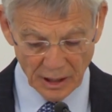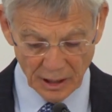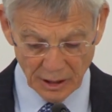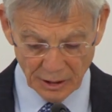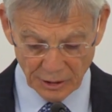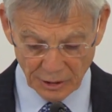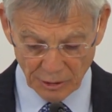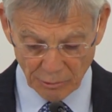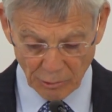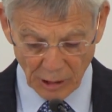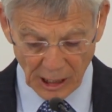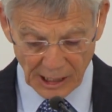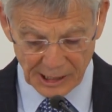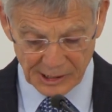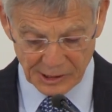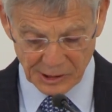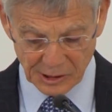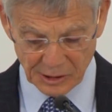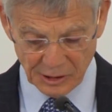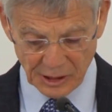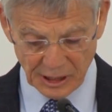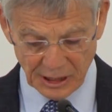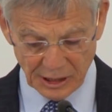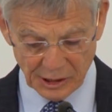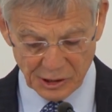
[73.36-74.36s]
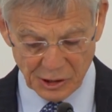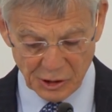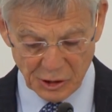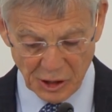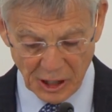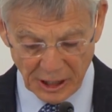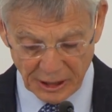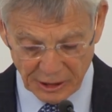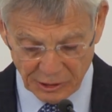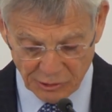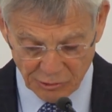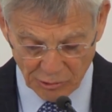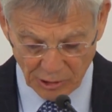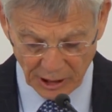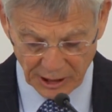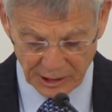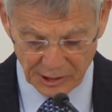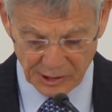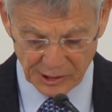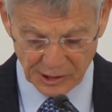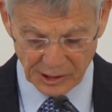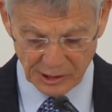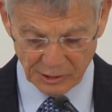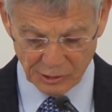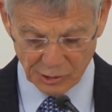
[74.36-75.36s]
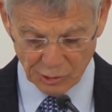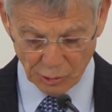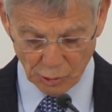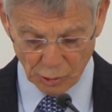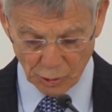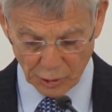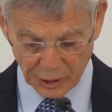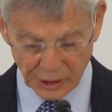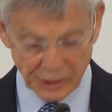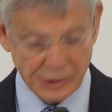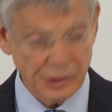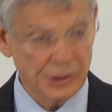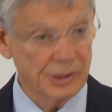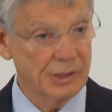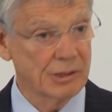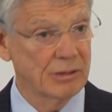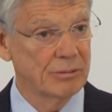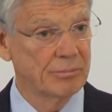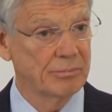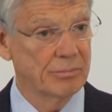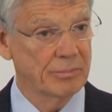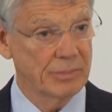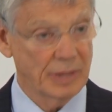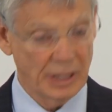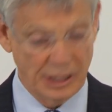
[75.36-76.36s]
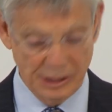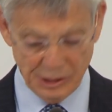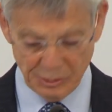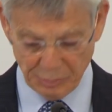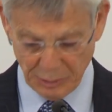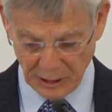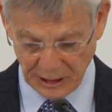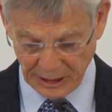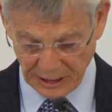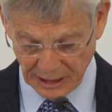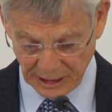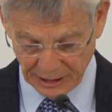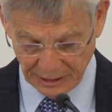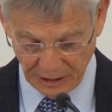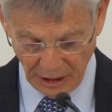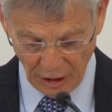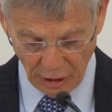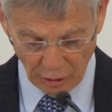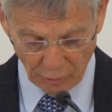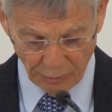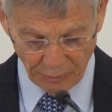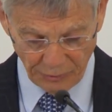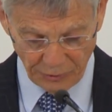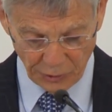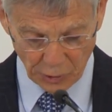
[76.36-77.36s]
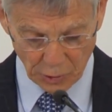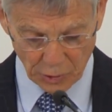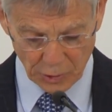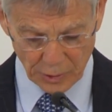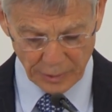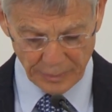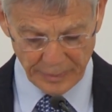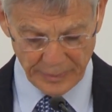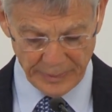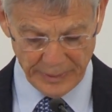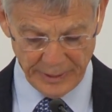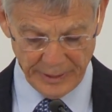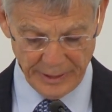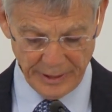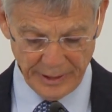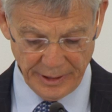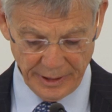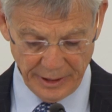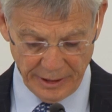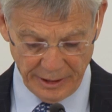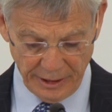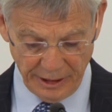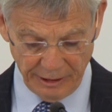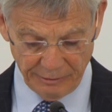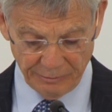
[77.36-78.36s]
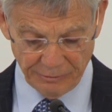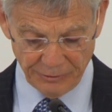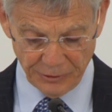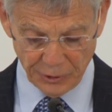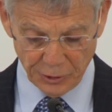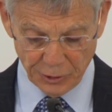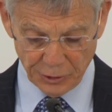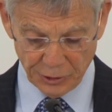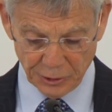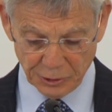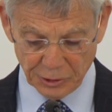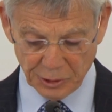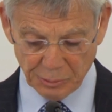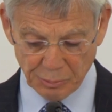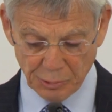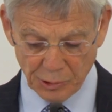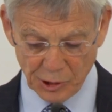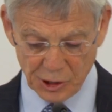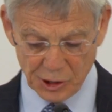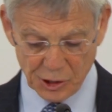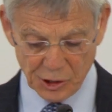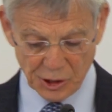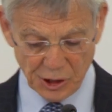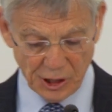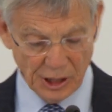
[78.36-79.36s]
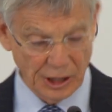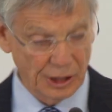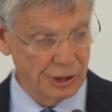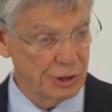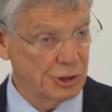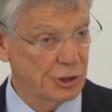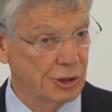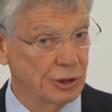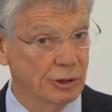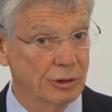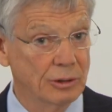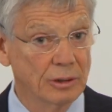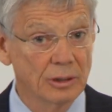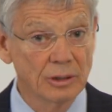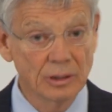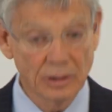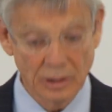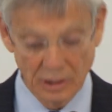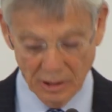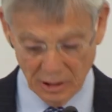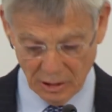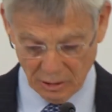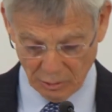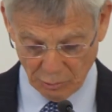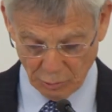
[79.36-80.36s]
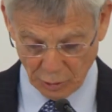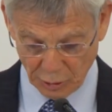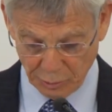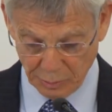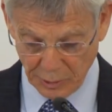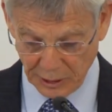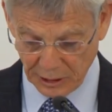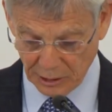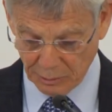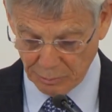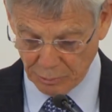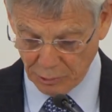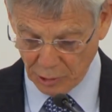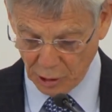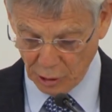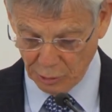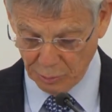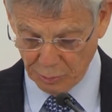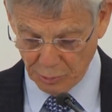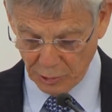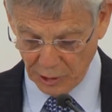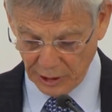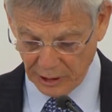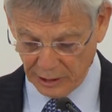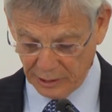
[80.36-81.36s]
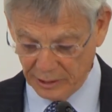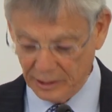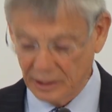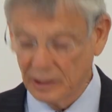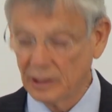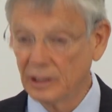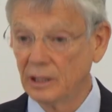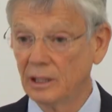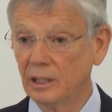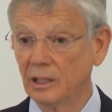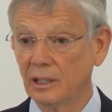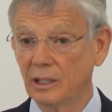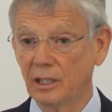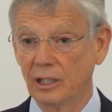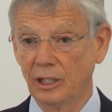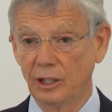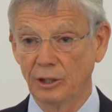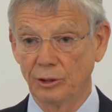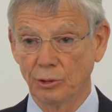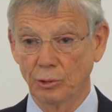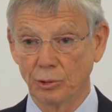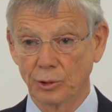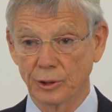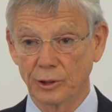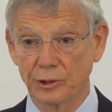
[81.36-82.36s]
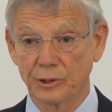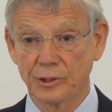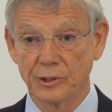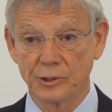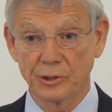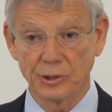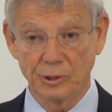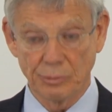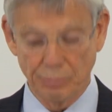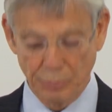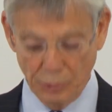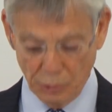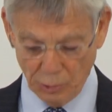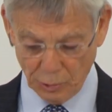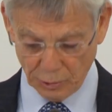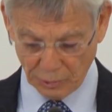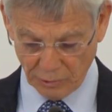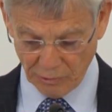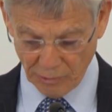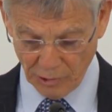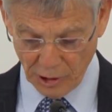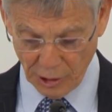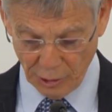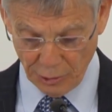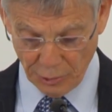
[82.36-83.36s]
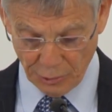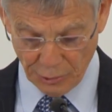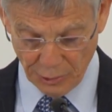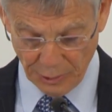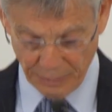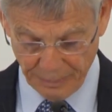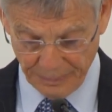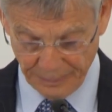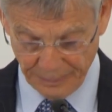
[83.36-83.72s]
The rise in the exchange rate since August has been unhelpful, and further depreciation would be appropriate in order to support growth.